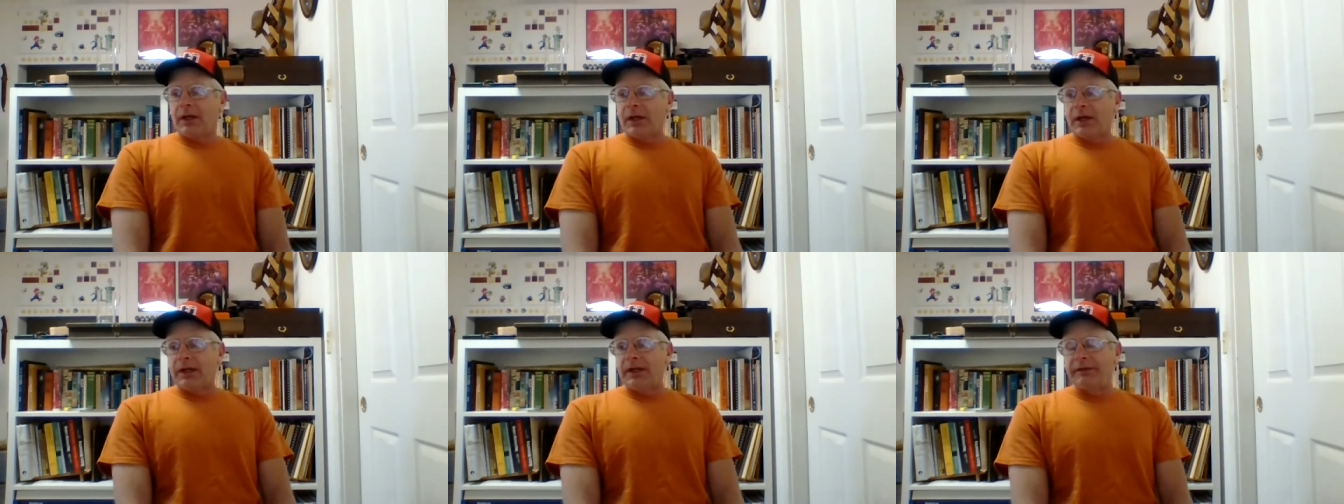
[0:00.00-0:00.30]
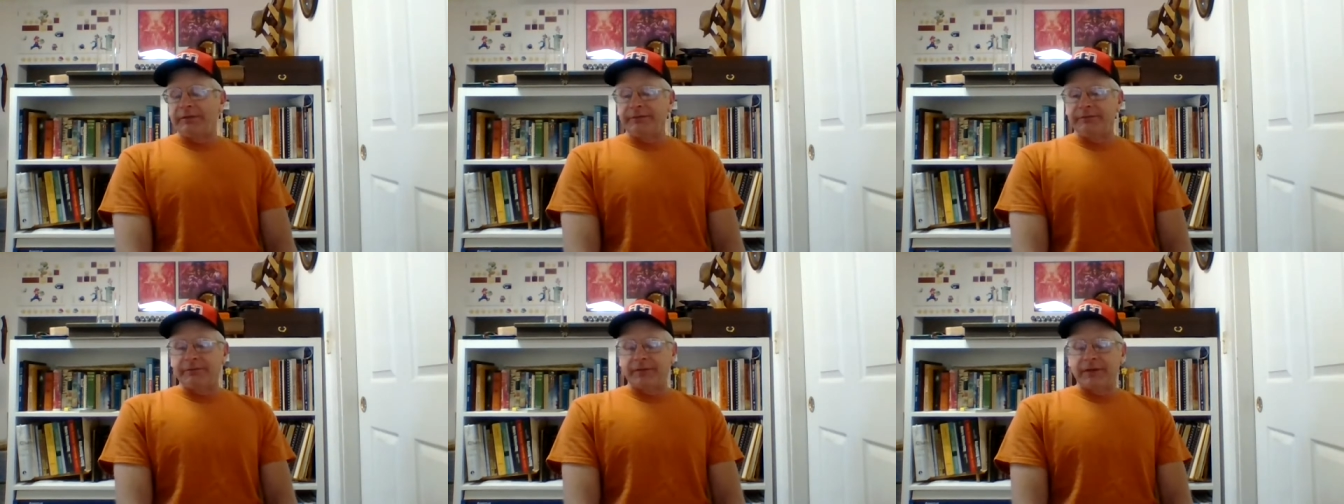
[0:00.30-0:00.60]

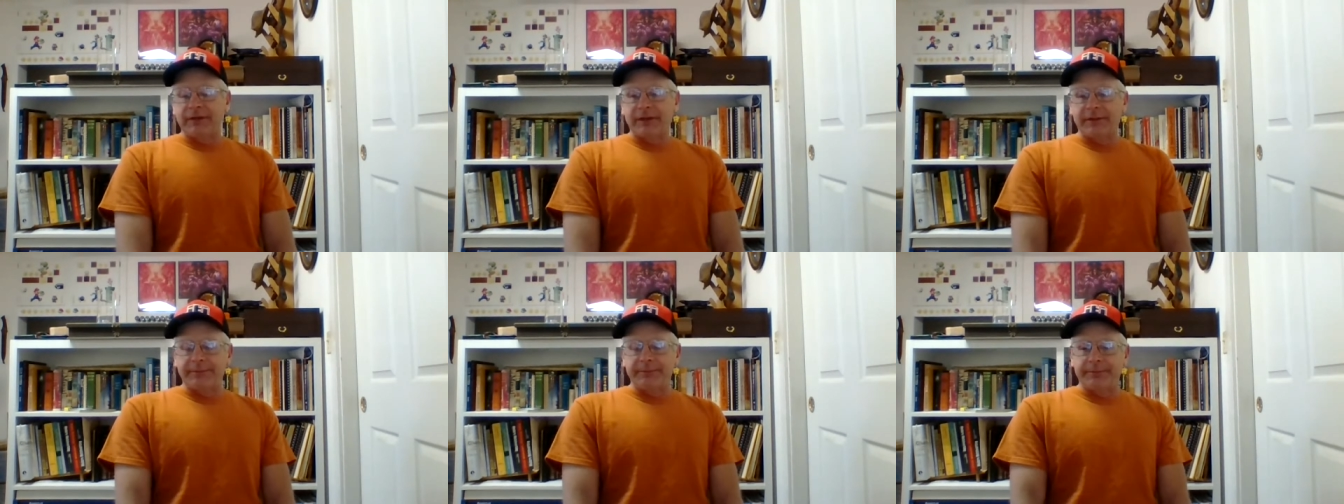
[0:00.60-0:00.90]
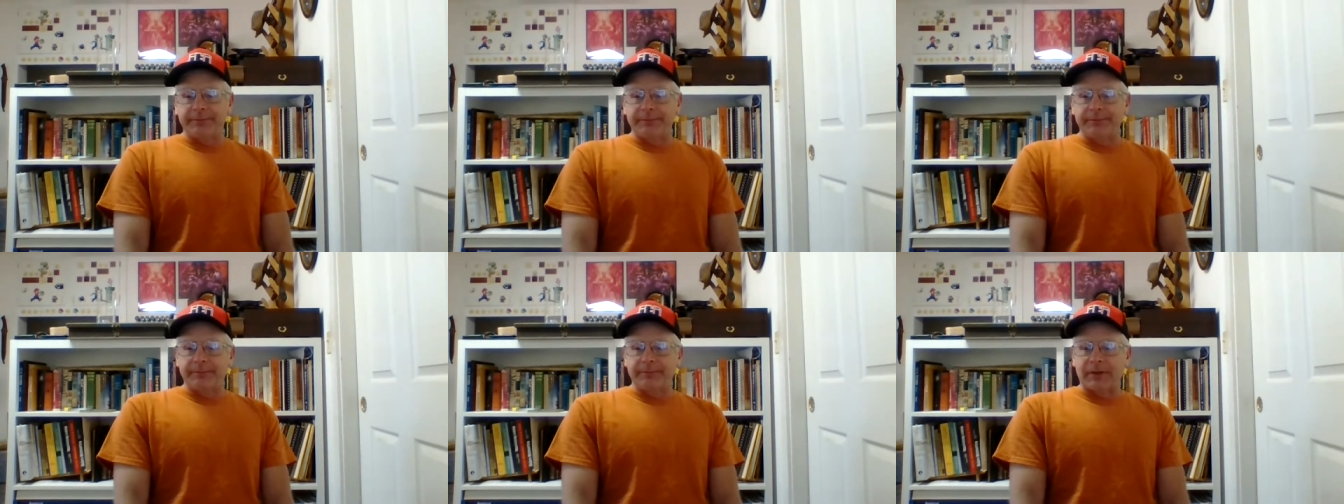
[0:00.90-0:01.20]
I've uh,
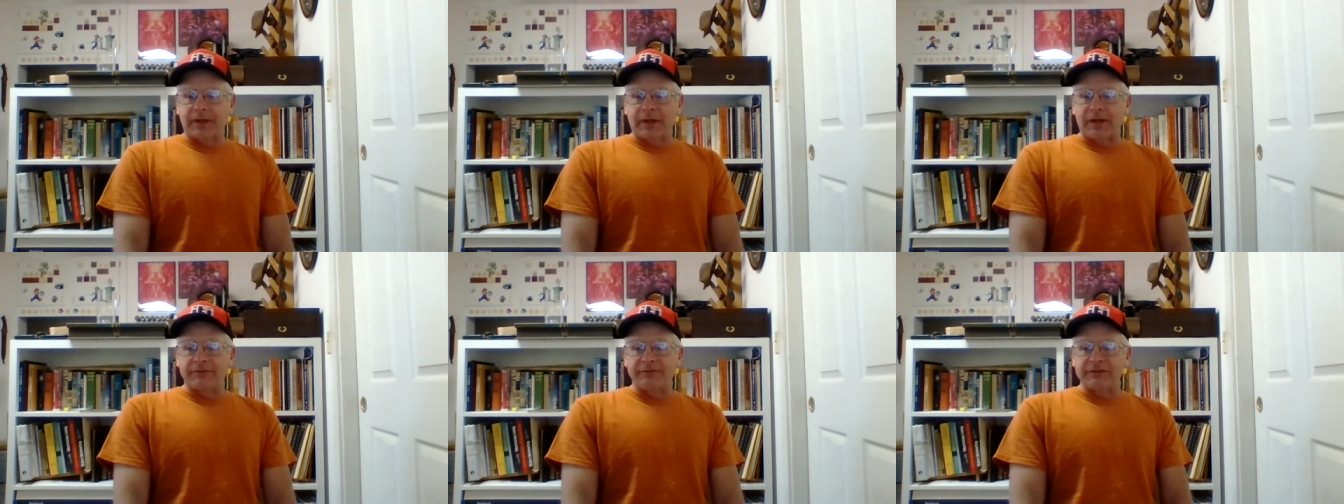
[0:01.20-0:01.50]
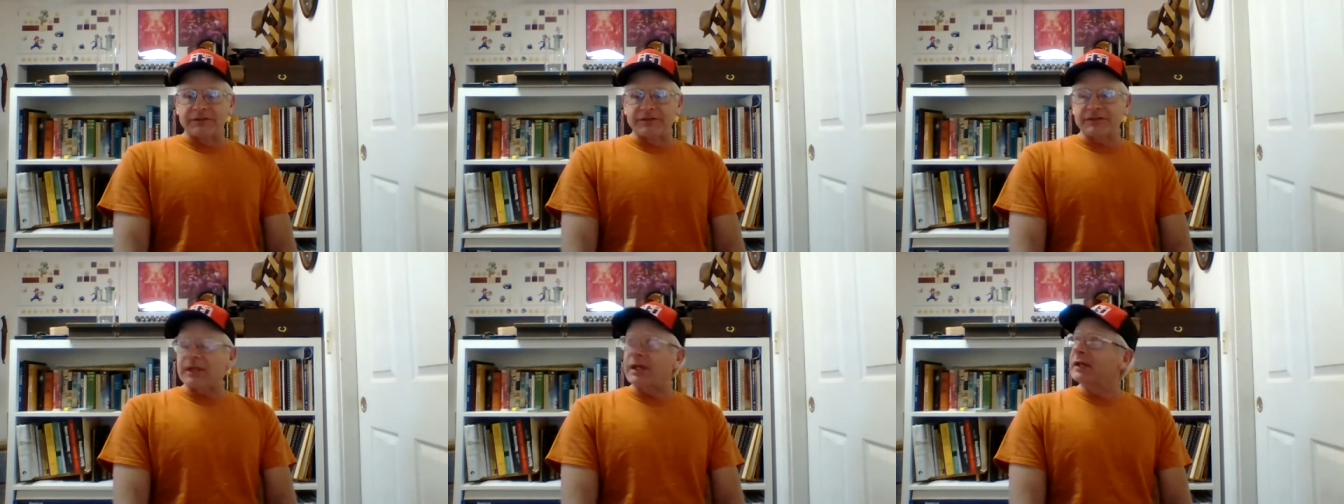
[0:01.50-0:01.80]
I've
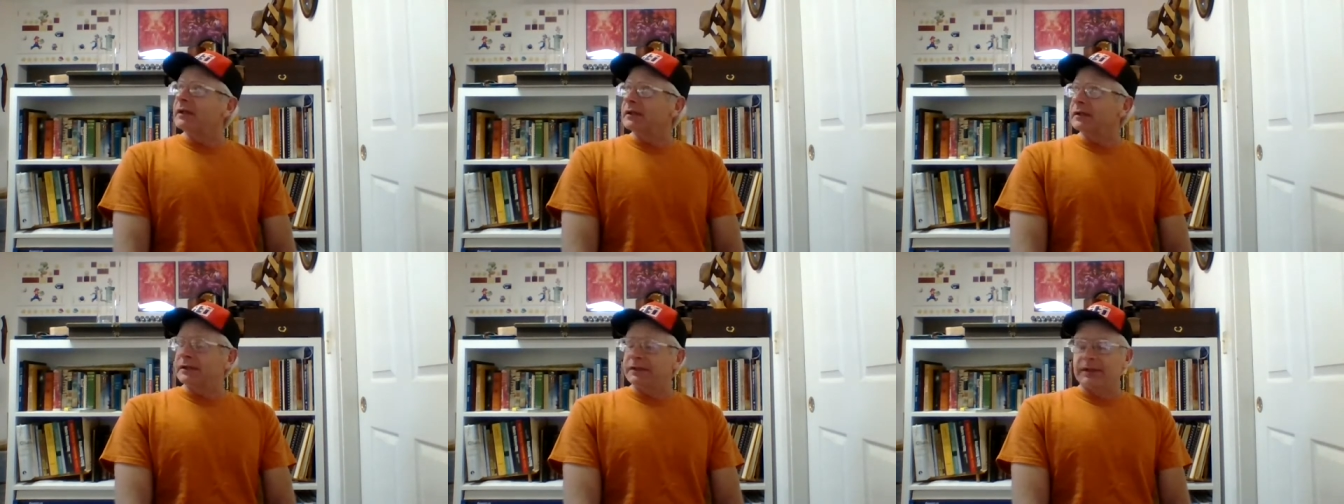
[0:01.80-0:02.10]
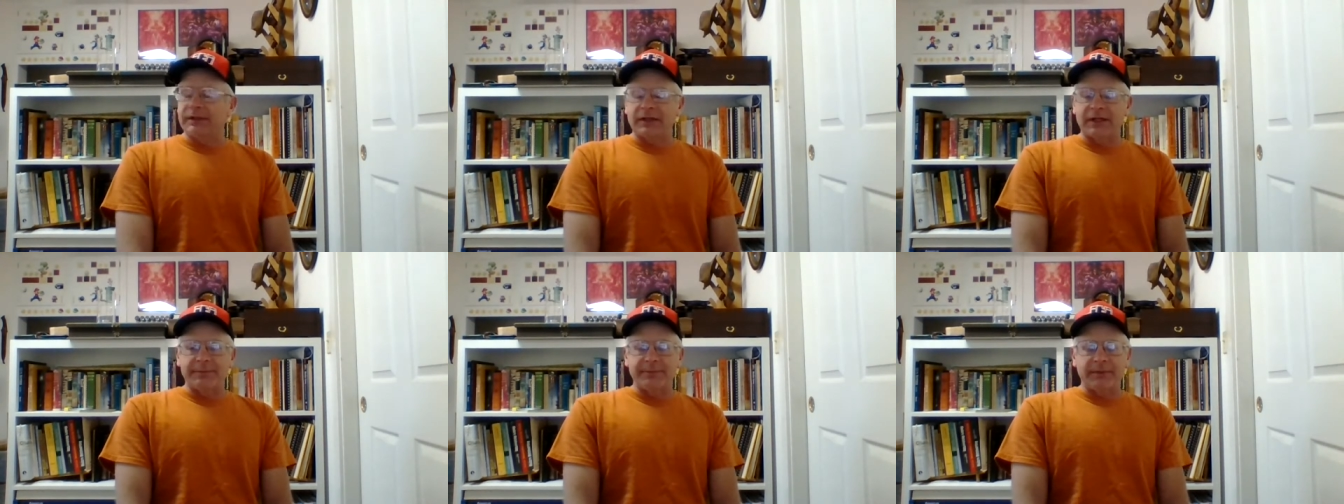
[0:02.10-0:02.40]
decided
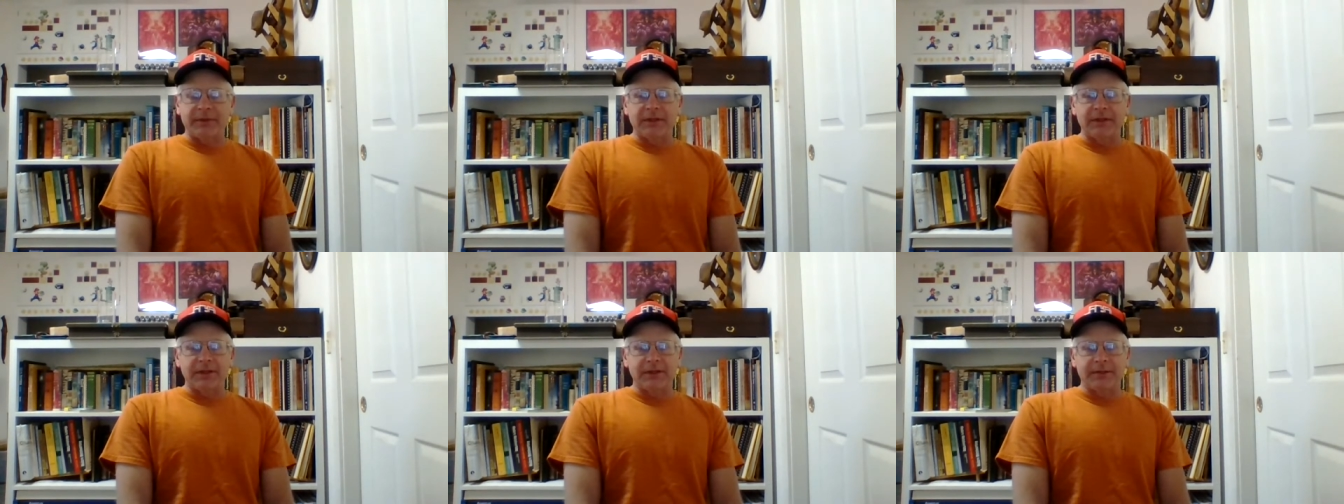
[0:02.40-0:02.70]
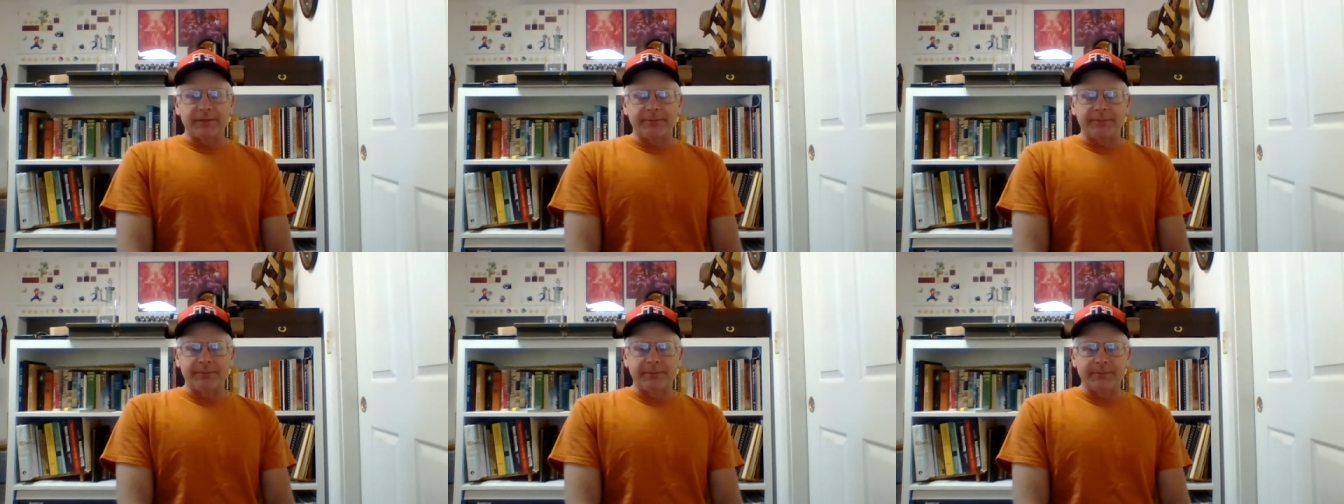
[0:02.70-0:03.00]
that I'm
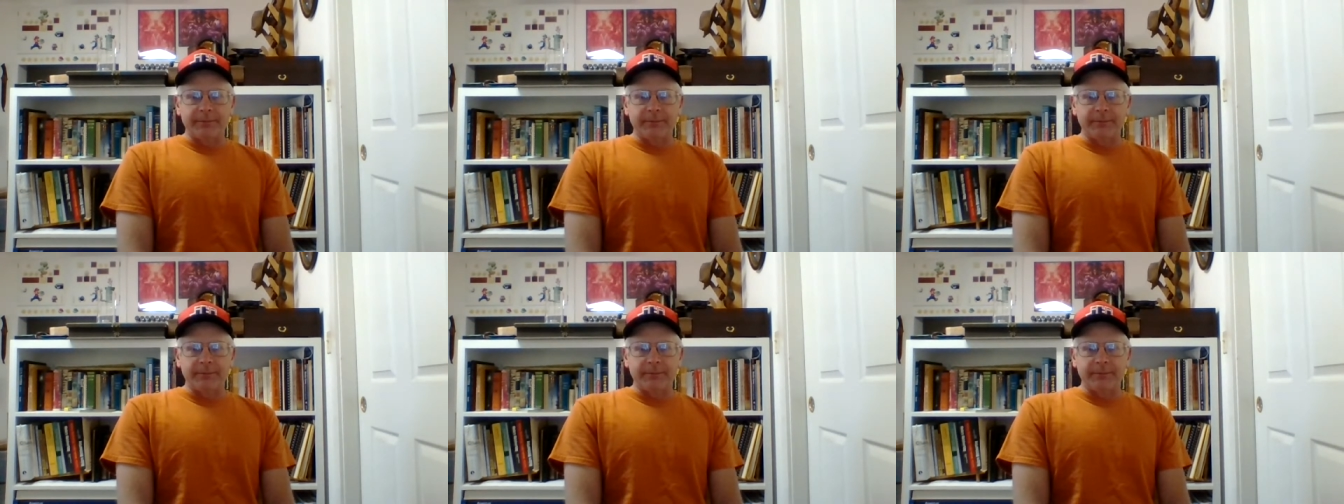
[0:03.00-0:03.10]
gonna